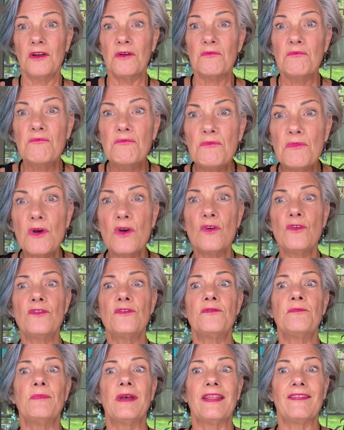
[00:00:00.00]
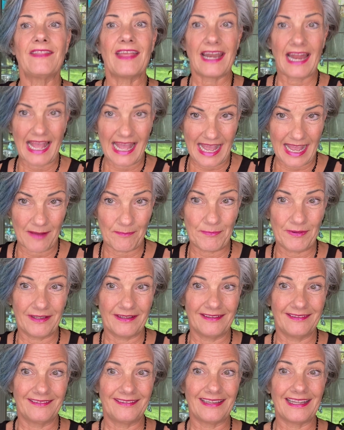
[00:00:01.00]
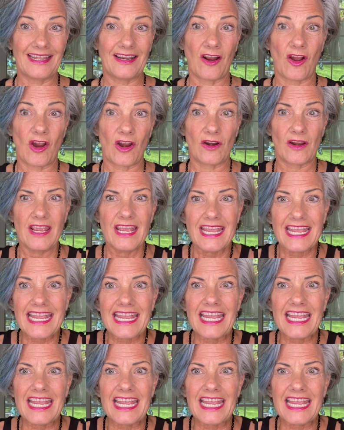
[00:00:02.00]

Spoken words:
movement that happens in our